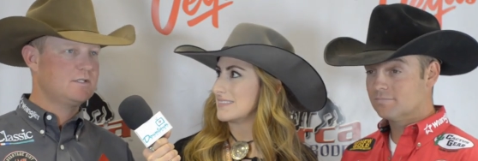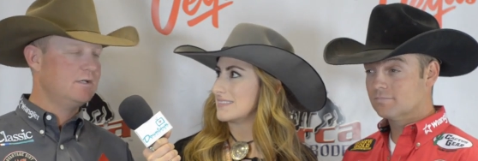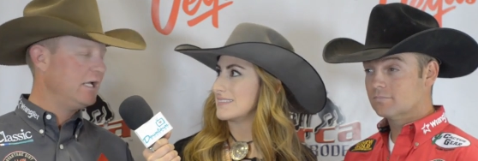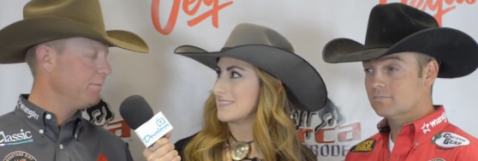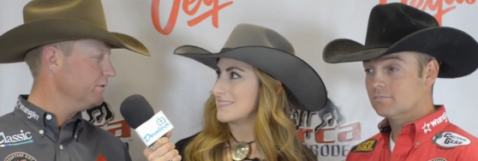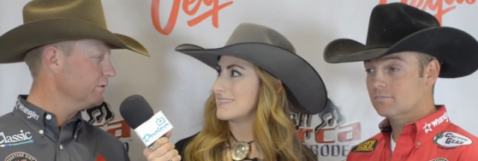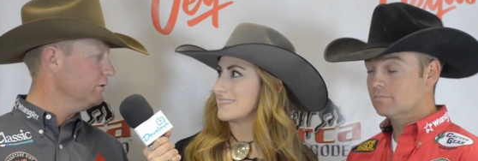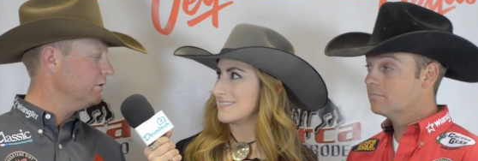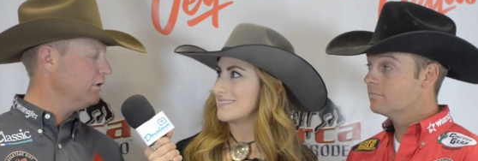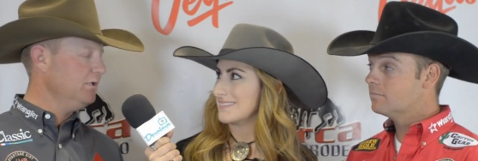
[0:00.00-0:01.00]
Speaker 1: going to happen in the
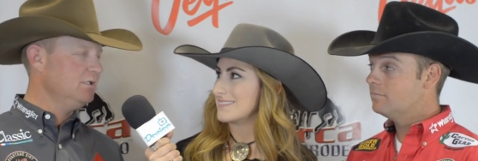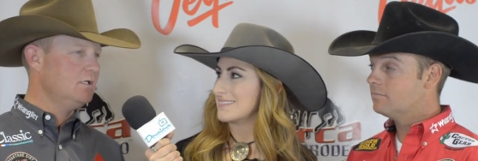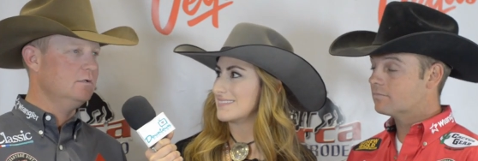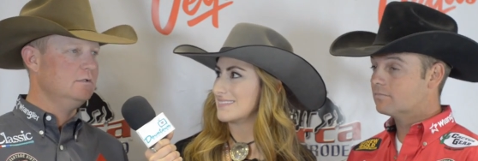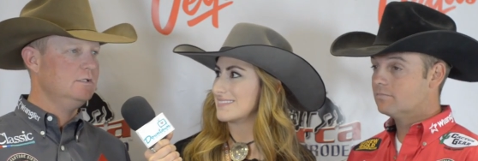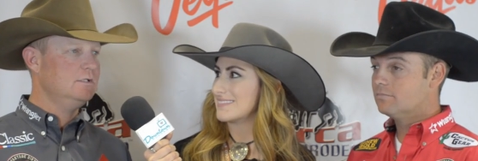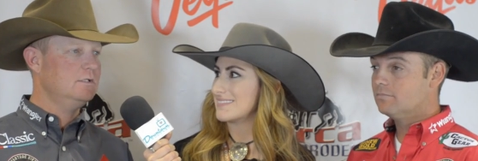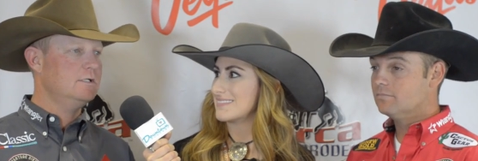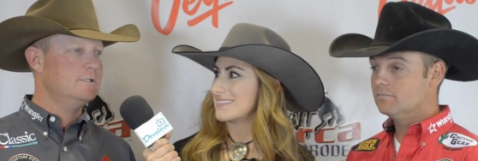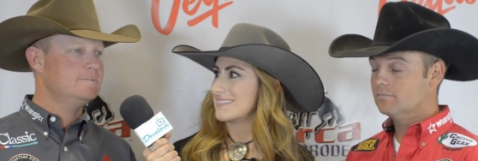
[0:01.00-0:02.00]
go around being that early.
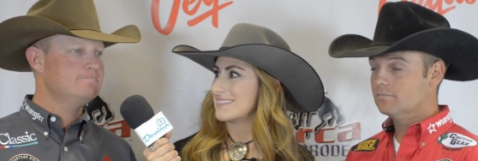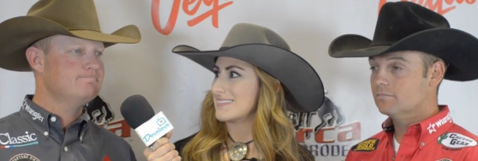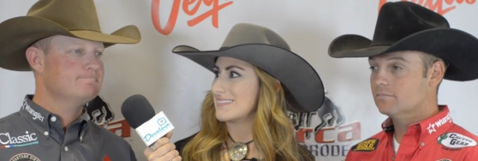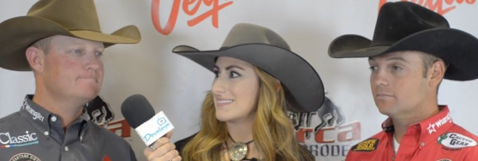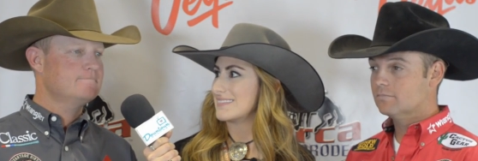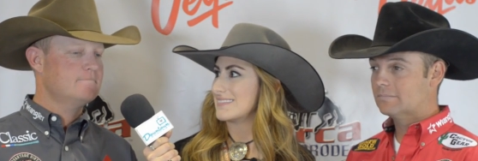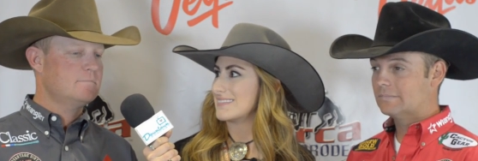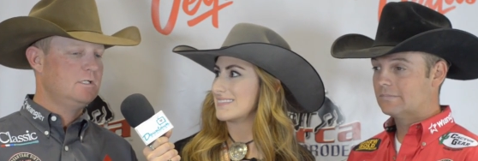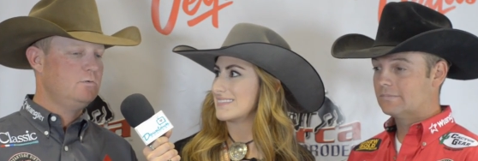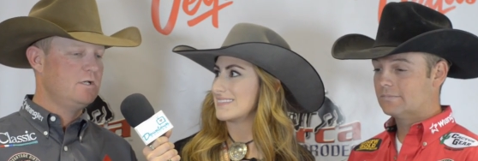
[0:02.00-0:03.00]
And uh,
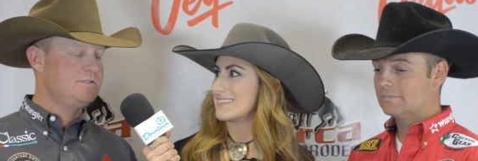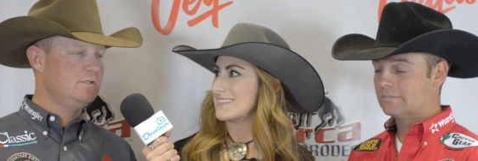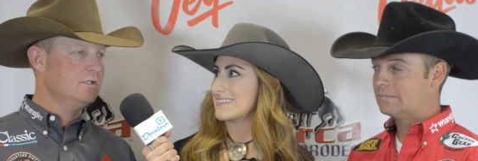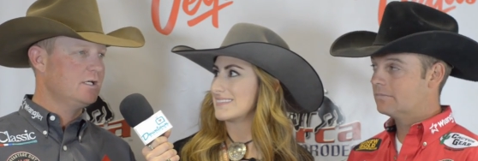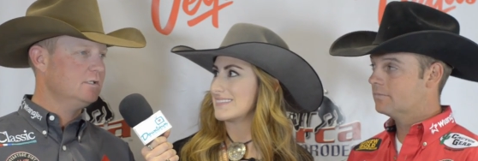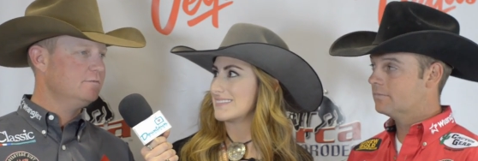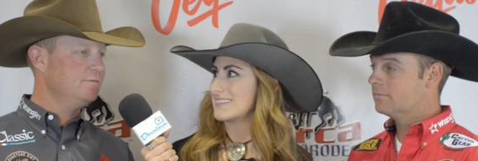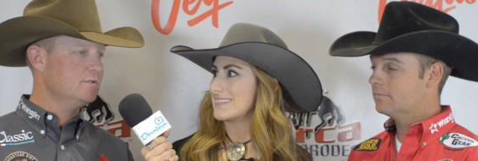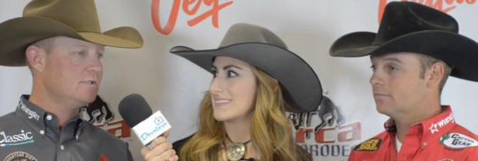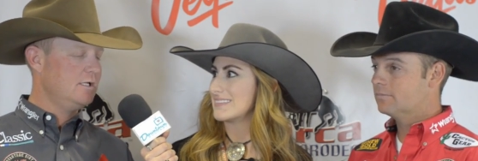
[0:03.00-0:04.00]
we had a steer that caught the
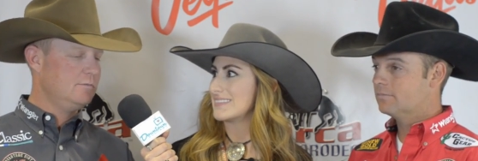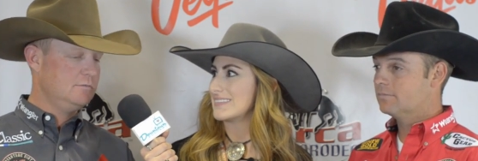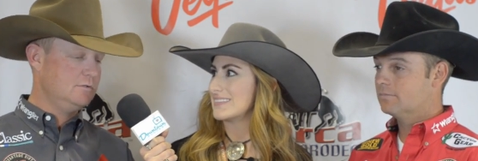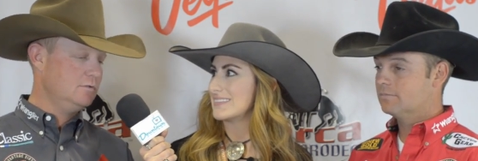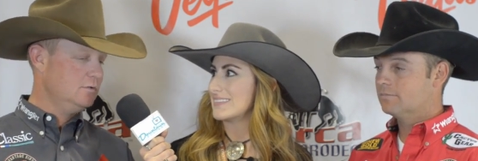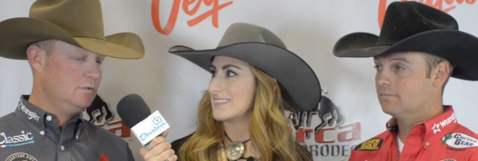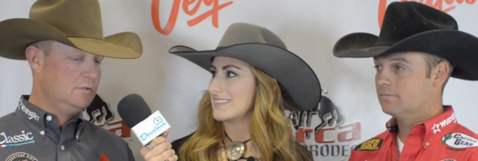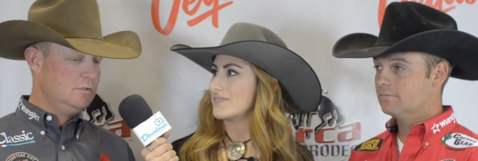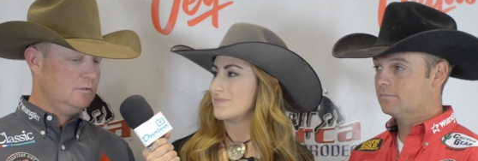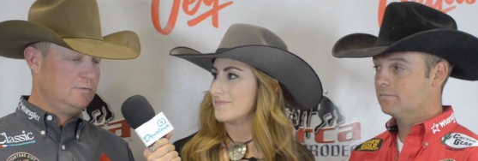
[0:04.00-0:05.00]
first time, and
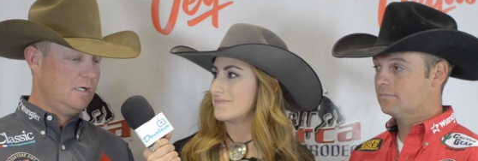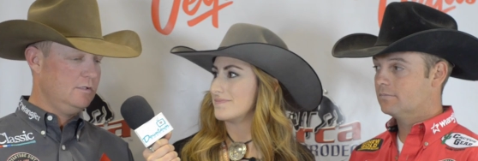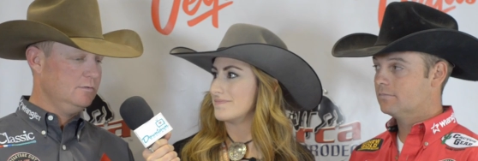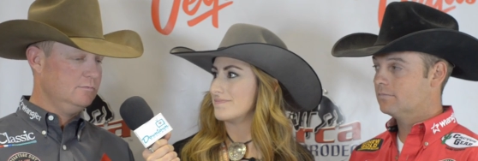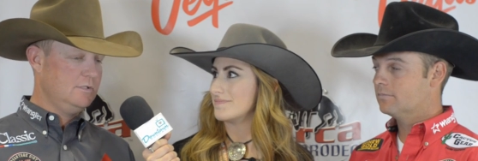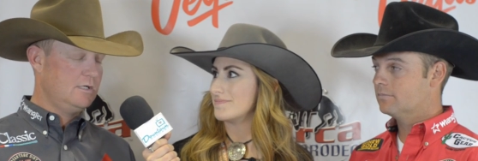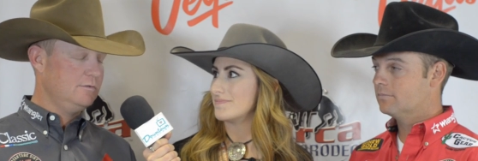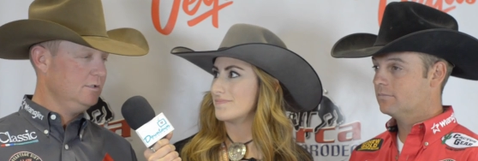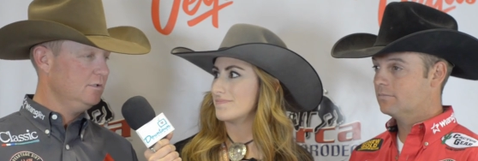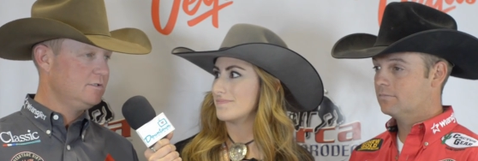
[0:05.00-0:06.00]
Riley got a
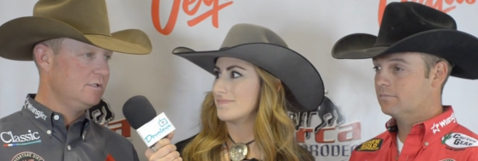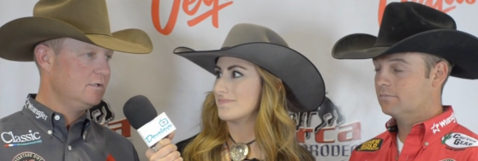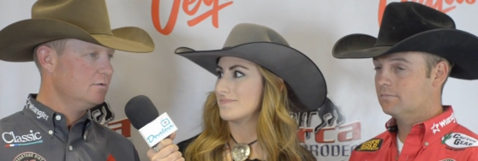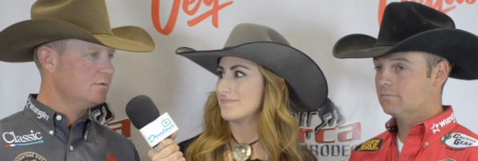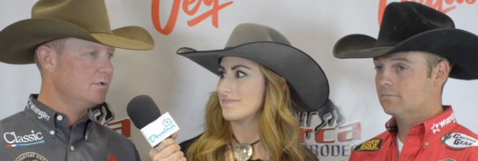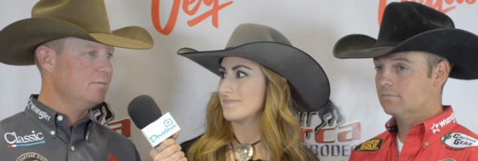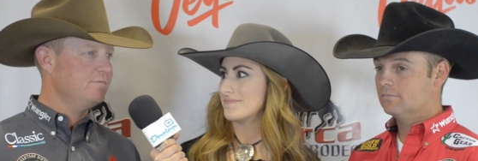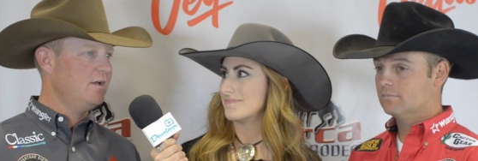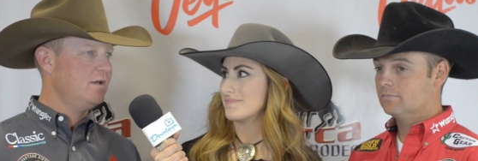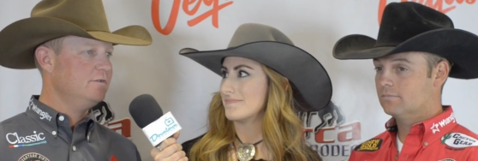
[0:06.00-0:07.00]
really good start and turned him
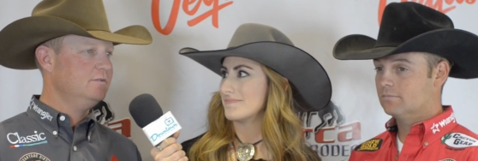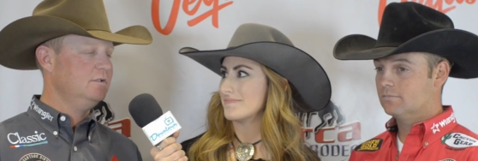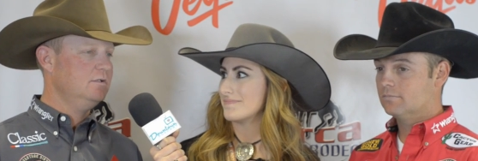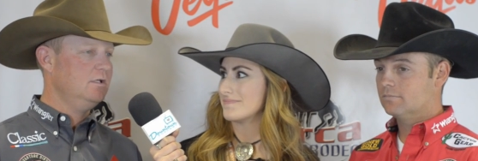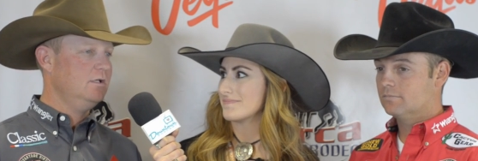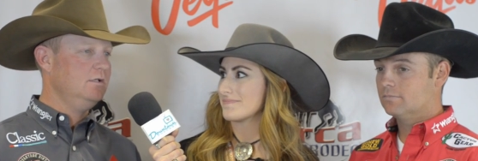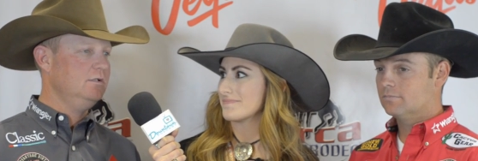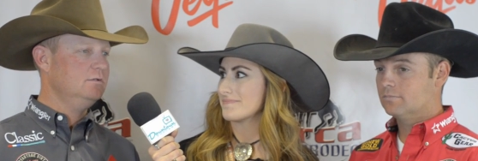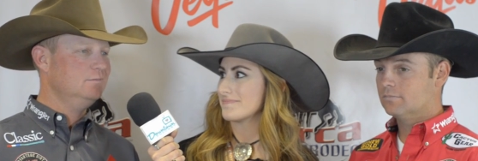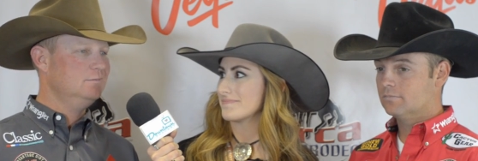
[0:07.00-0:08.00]
fast. And uh,
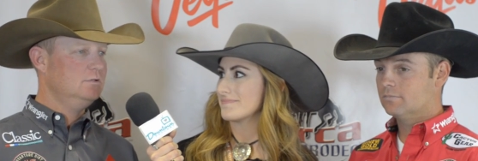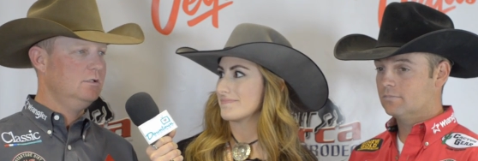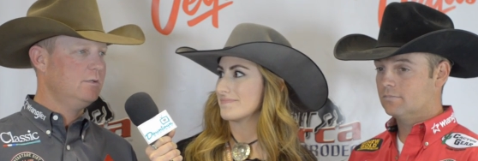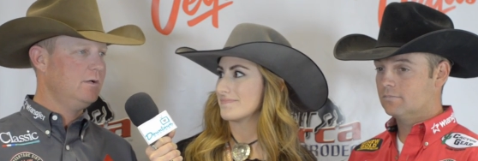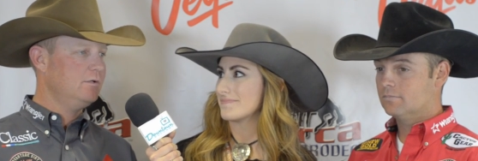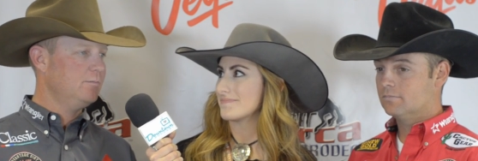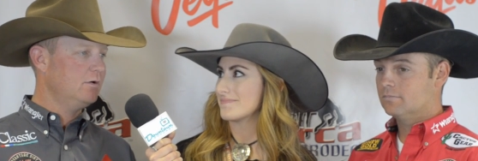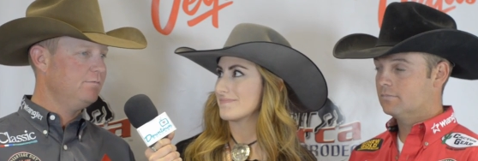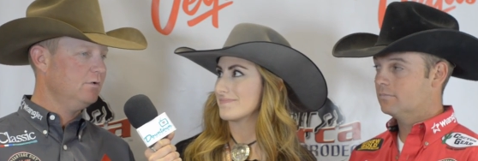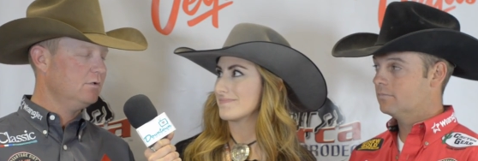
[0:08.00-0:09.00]
he didn't come out of there
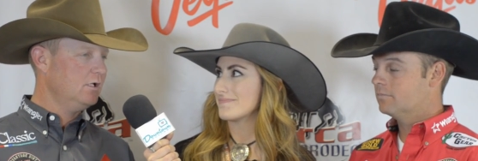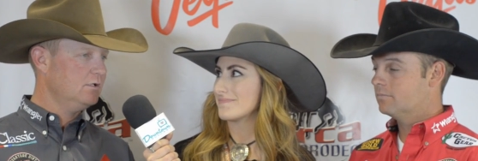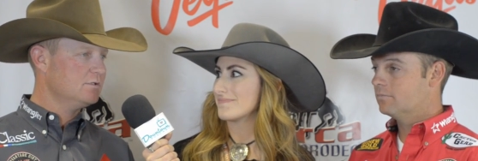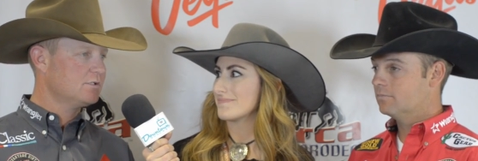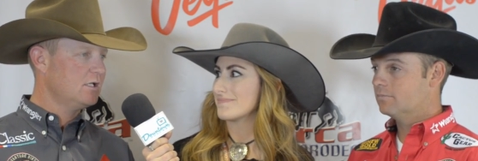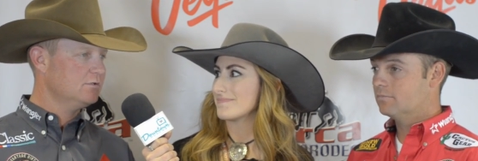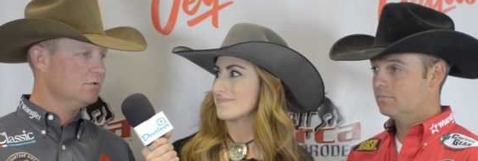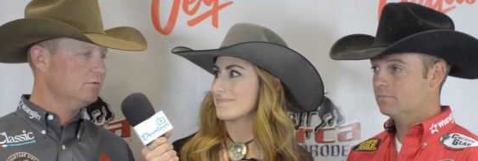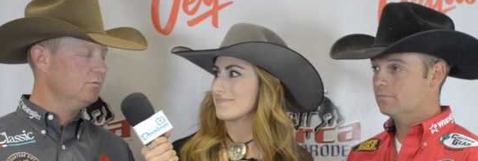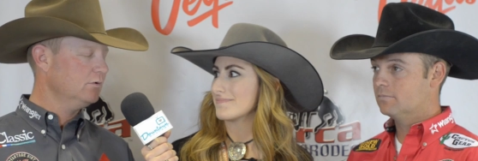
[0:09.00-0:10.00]
perfect, and I just kind of
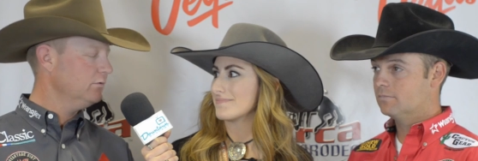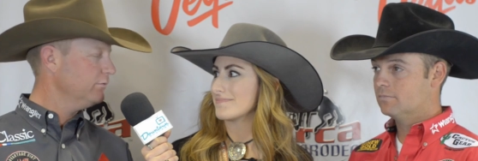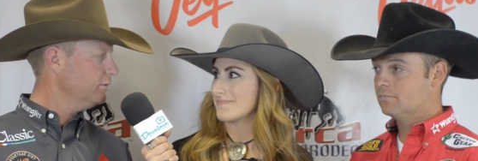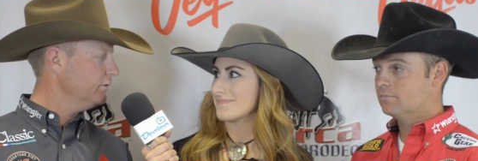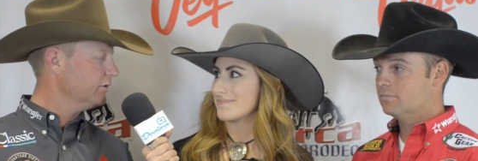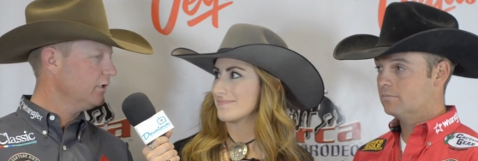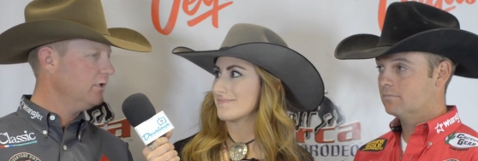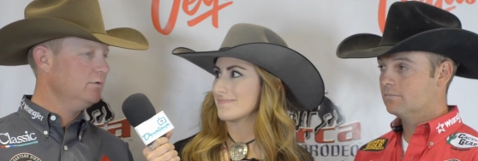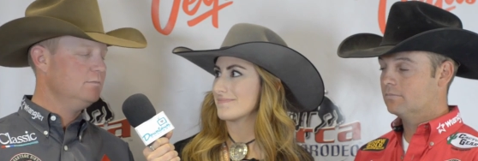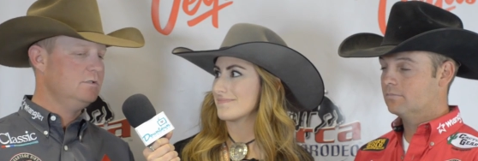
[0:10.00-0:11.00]
took a swing over him and
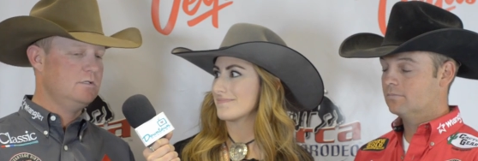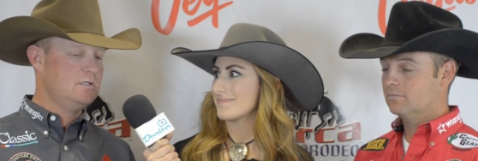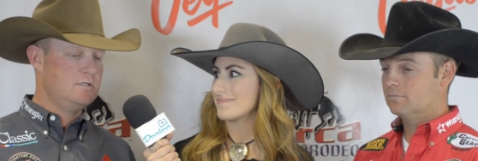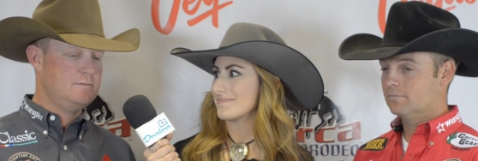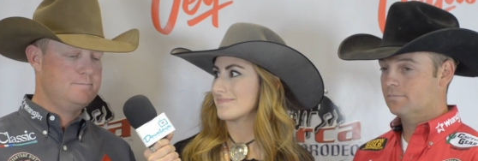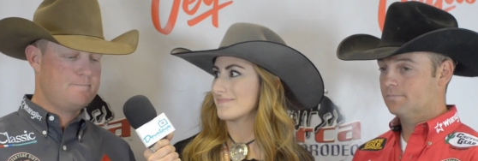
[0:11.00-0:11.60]
caught him, and uh,